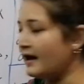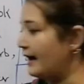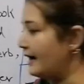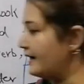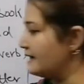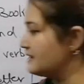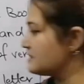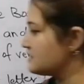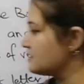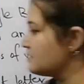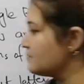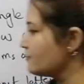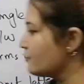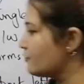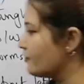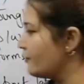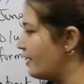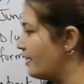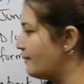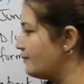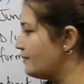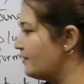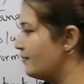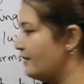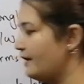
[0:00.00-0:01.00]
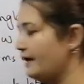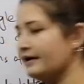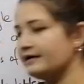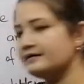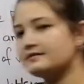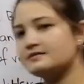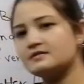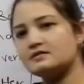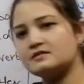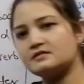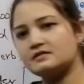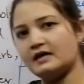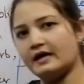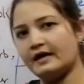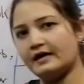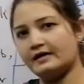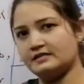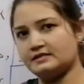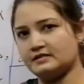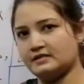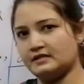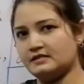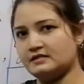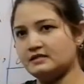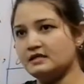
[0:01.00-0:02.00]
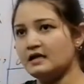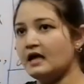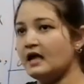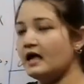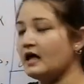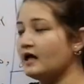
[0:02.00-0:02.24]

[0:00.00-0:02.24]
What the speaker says: and some grammar exercises.